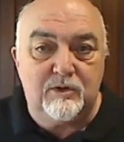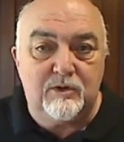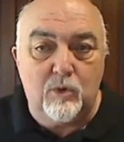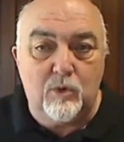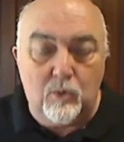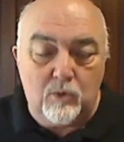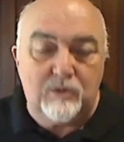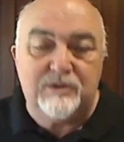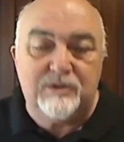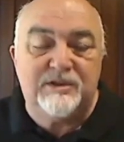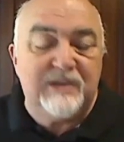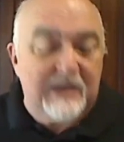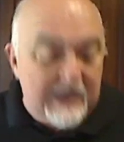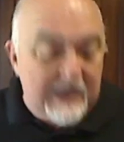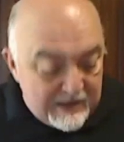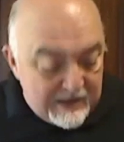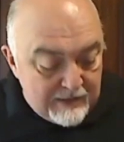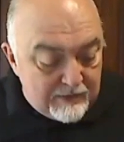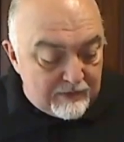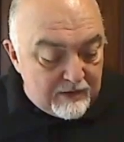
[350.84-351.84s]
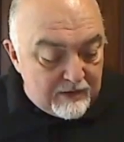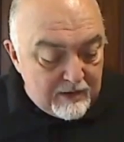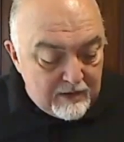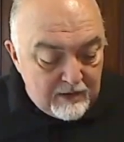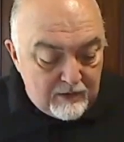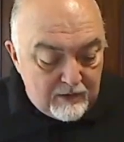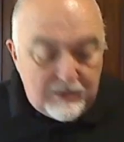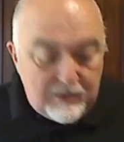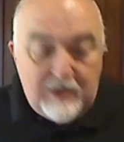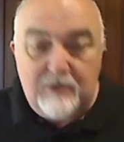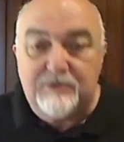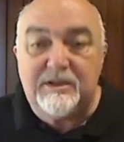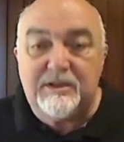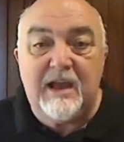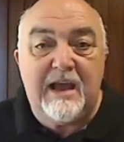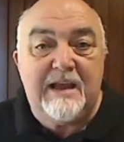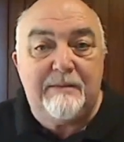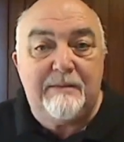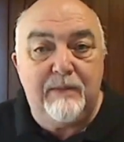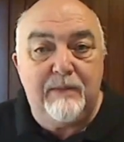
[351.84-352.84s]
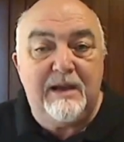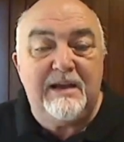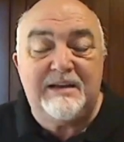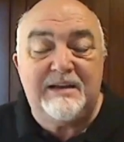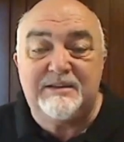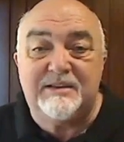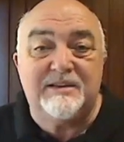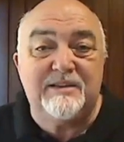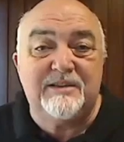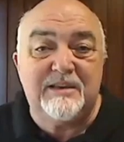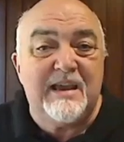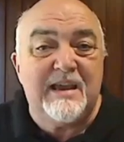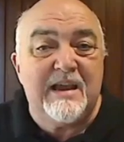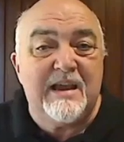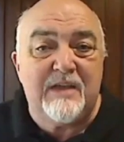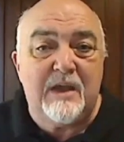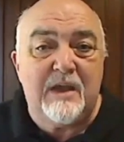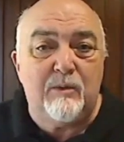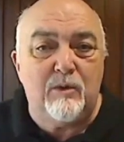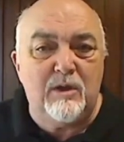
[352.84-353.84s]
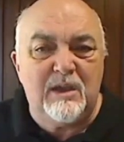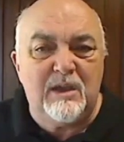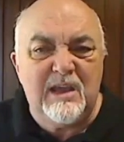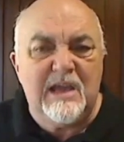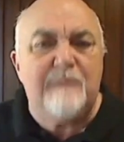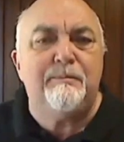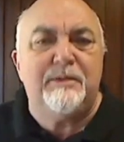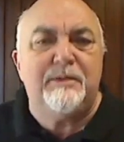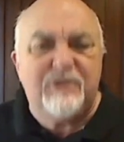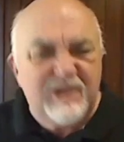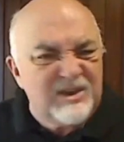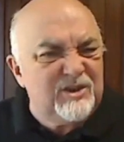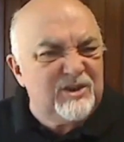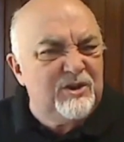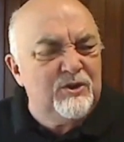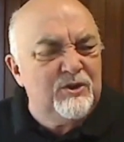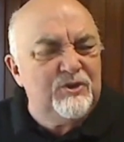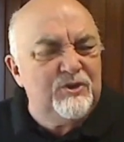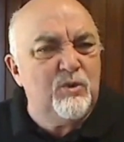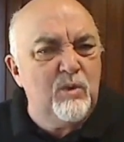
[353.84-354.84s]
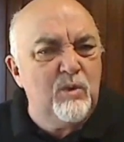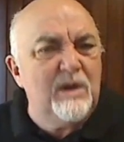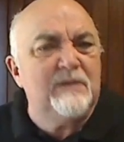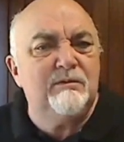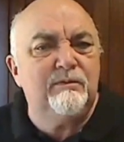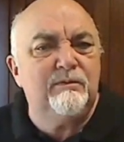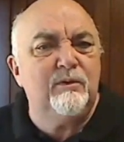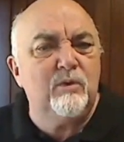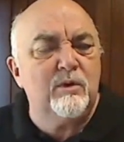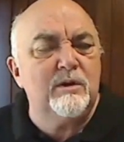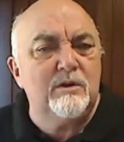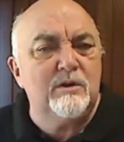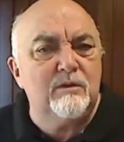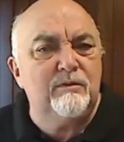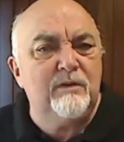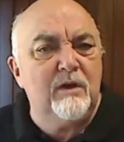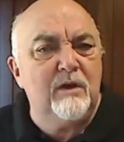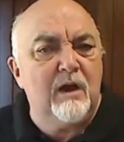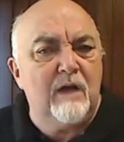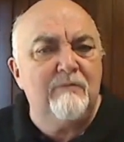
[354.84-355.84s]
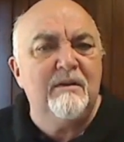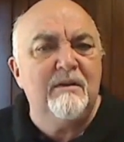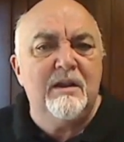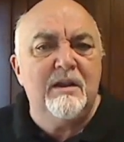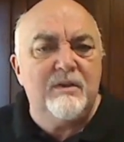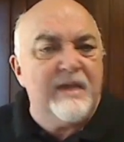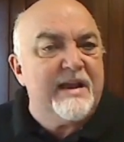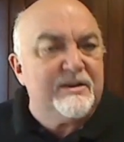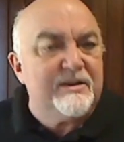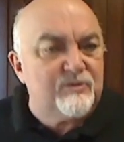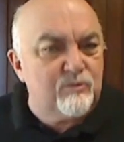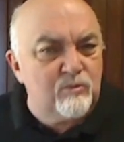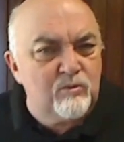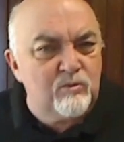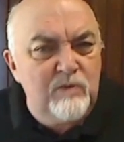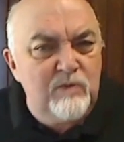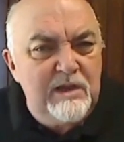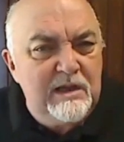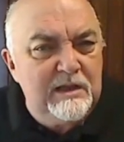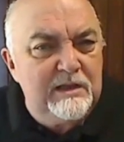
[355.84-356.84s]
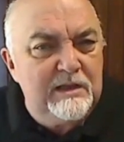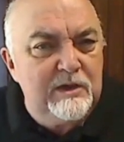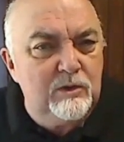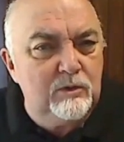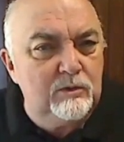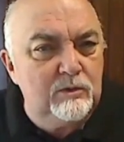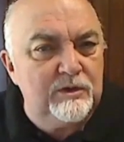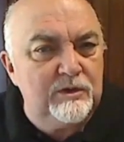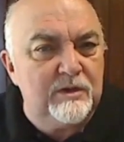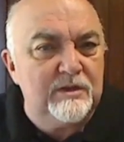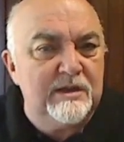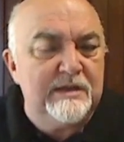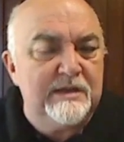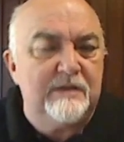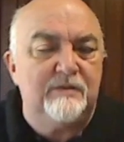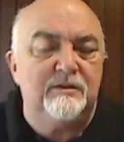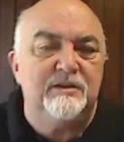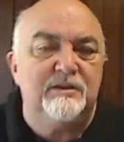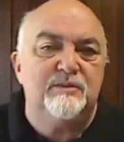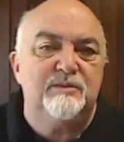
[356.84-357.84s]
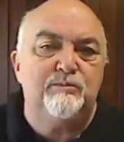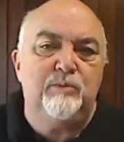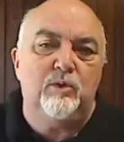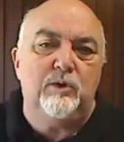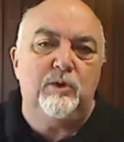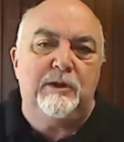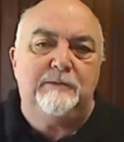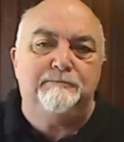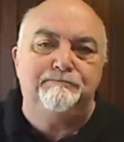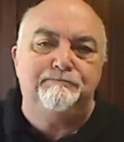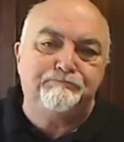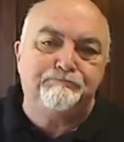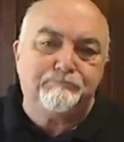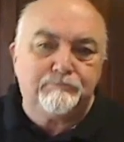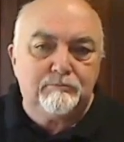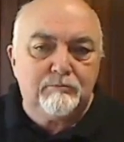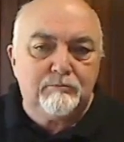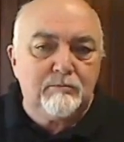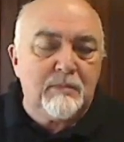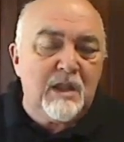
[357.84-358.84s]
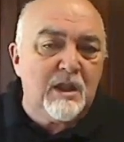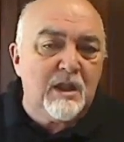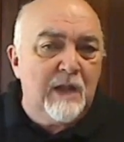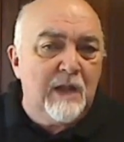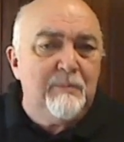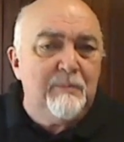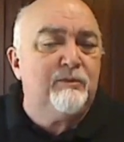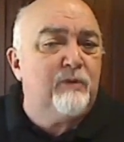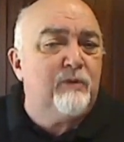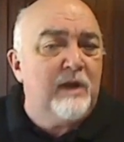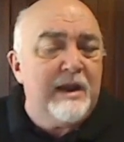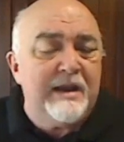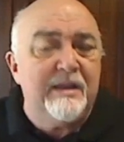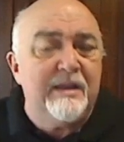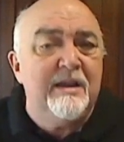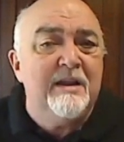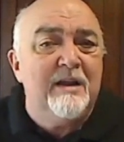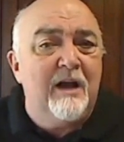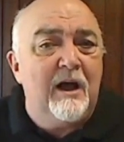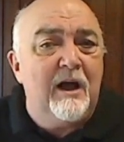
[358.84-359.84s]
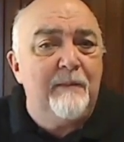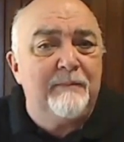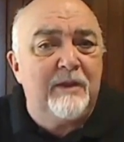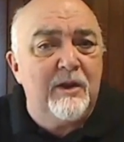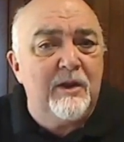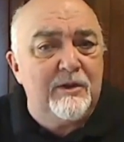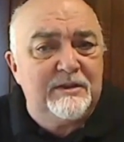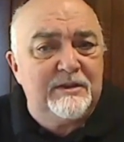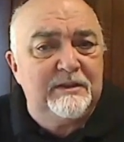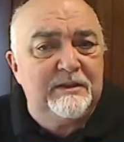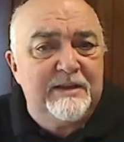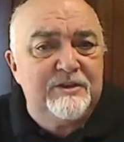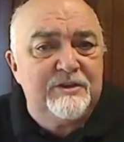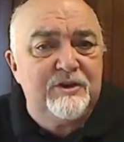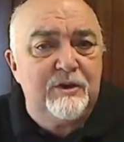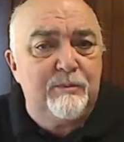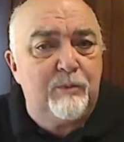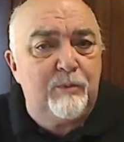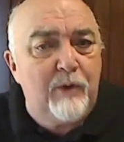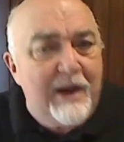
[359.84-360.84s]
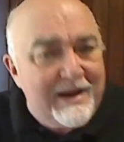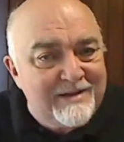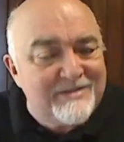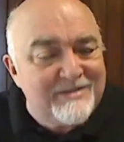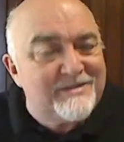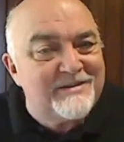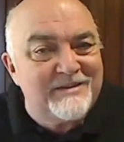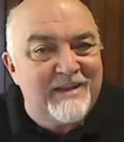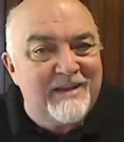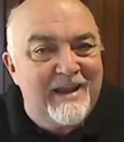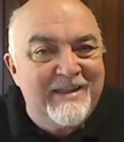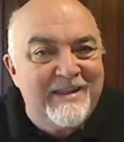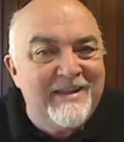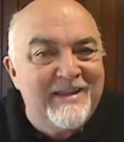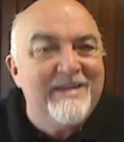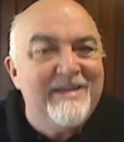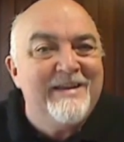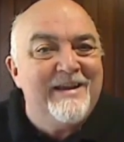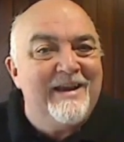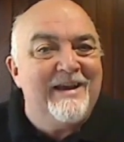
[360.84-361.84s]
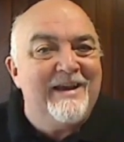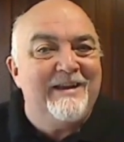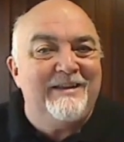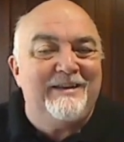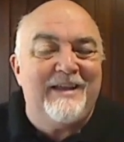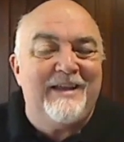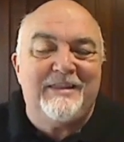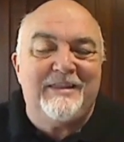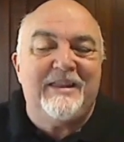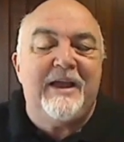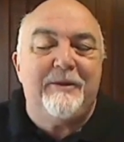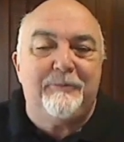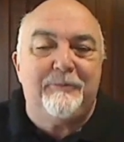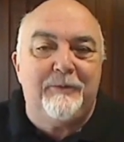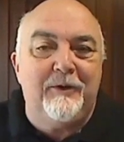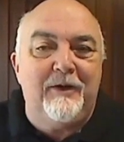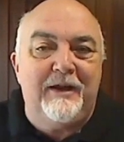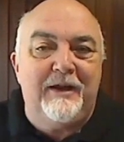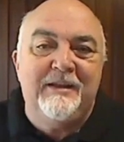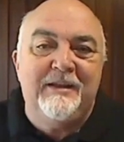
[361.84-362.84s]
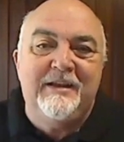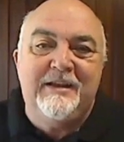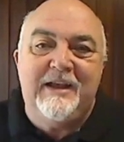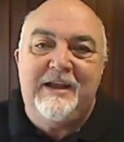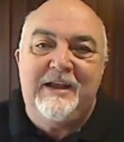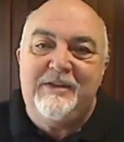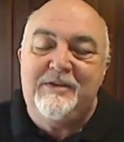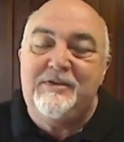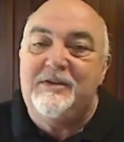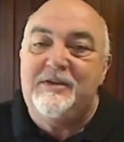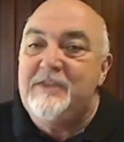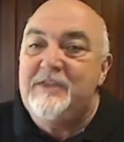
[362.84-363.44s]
chords in those 8 bars and see how they work out. But just use your 1, 4 and your 5. That's really all you need at this point. I'm afraid I'm going to let you practice that and get that right. And in